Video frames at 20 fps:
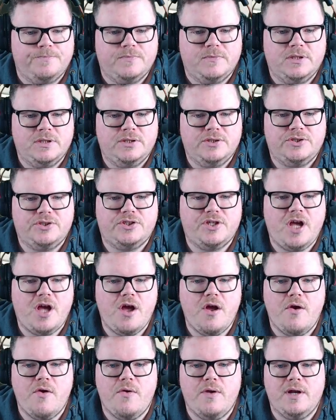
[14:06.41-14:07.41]

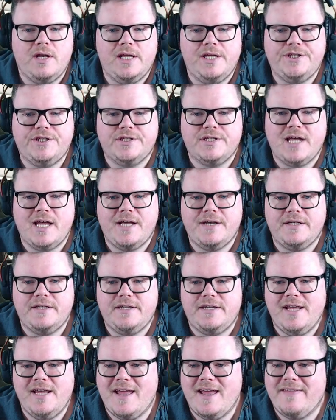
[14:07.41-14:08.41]
So, Legion's landing.
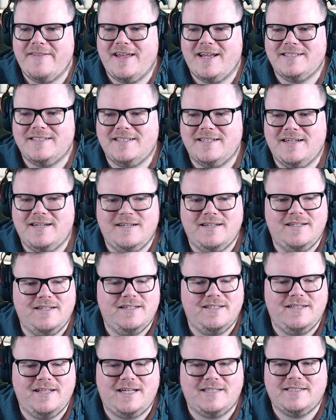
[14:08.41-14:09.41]
Yeah, that's a
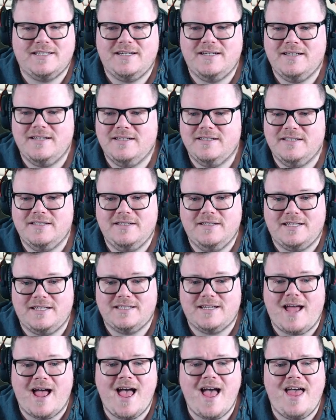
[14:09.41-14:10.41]

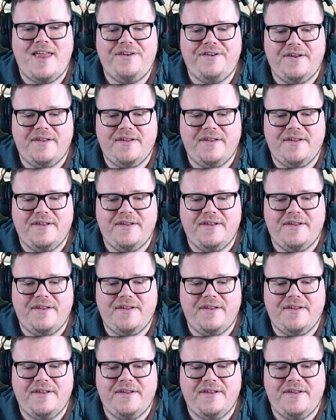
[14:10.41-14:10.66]
hand.